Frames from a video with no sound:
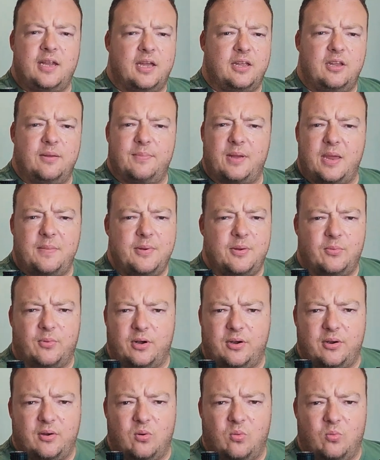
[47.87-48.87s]
Now you may be
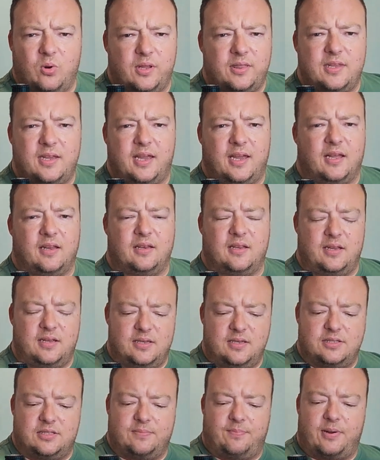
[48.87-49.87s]
wondering, what the hell
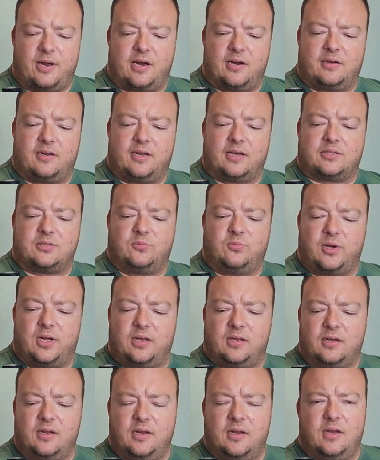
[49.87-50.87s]
is a parallax?
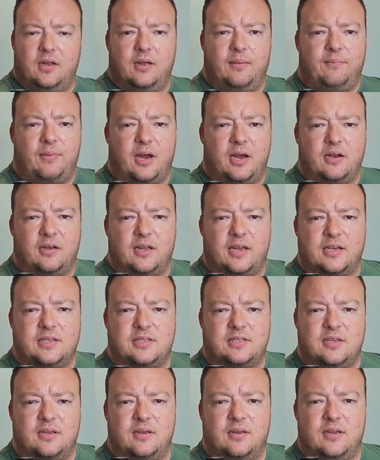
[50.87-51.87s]
Well,
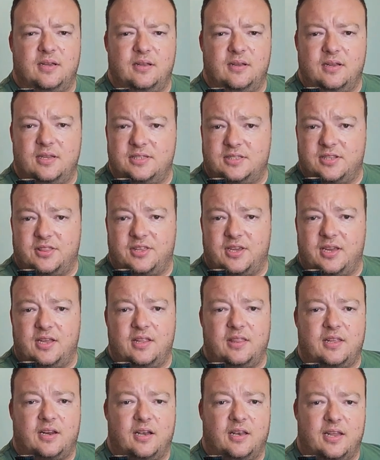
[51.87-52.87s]
parallax is the
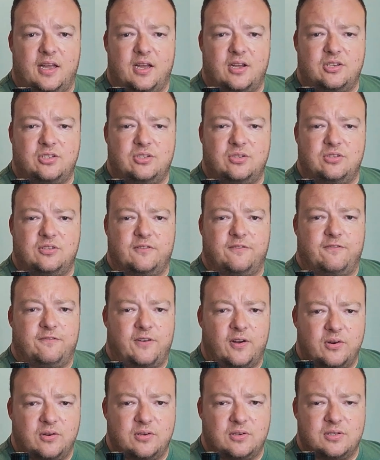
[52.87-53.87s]
thing that allows you to
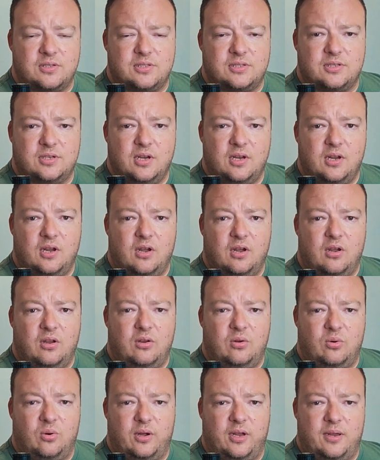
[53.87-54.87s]
focus
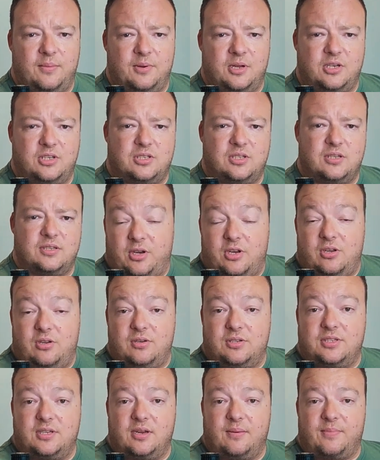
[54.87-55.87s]
your image. When
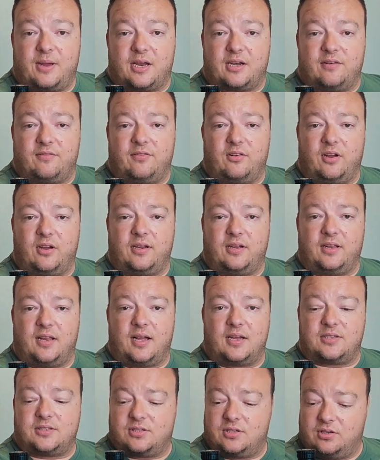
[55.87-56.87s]
you're using a magnifying
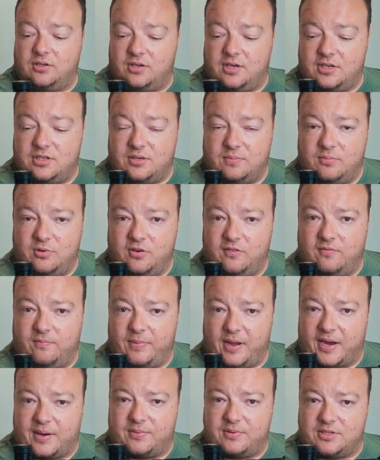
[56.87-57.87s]
glass, you need to
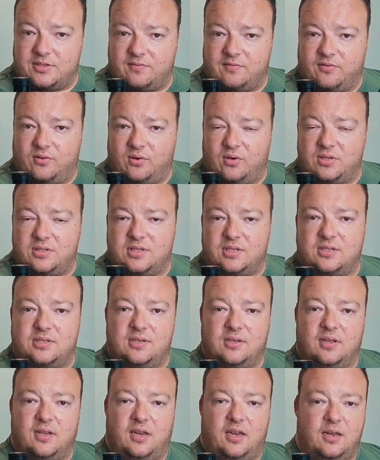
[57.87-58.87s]
move backwards and forwards
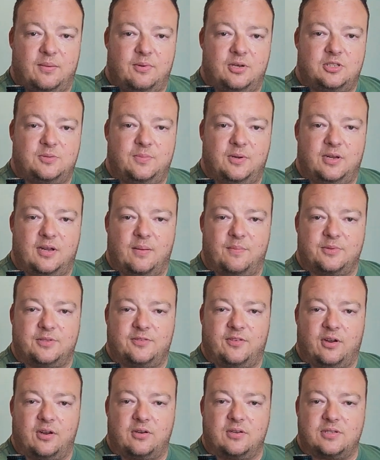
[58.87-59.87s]
until the image
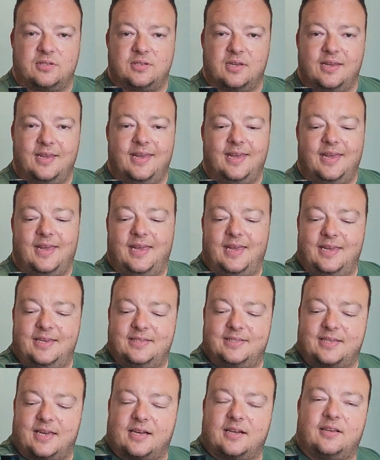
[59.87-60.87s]
becomes focused.
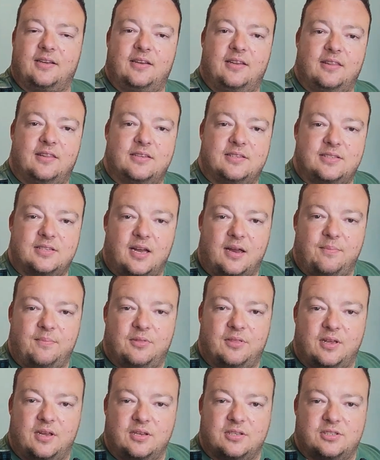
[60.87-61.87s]
Exactly the
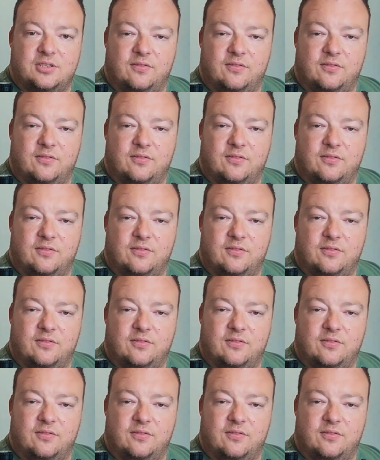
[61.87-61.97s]
same thing.